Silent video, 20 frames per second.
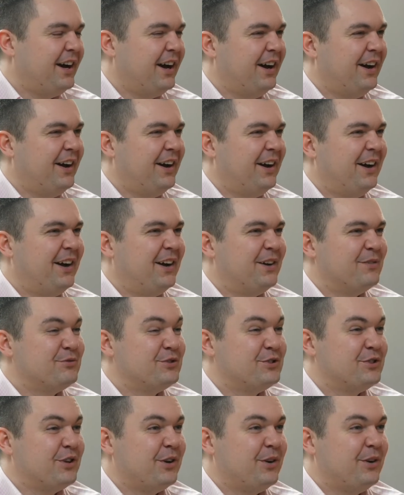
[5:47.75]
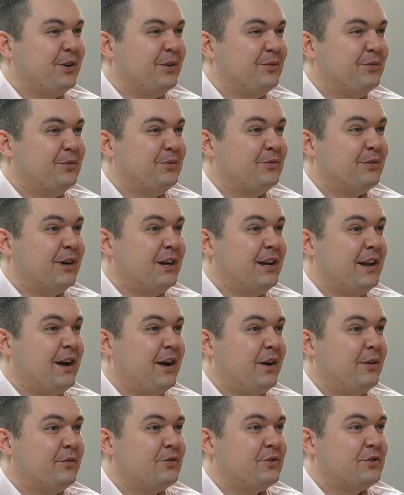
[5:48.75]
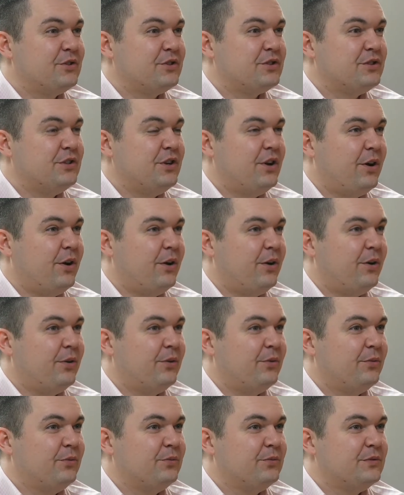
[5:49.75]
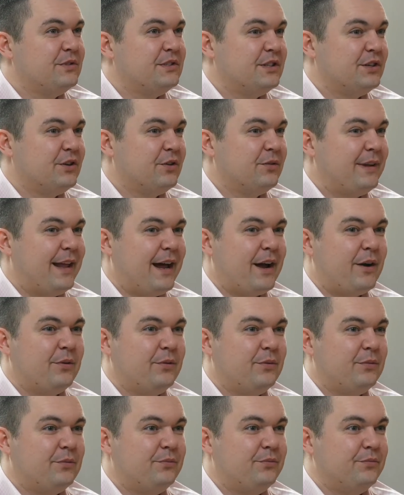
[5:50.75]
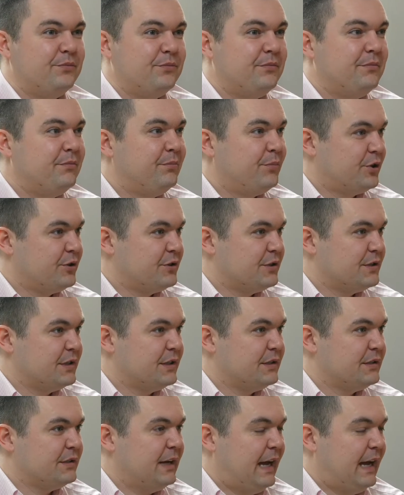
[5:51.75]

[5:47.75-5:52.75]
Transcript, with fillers: uh, so right now there's no zero down purchases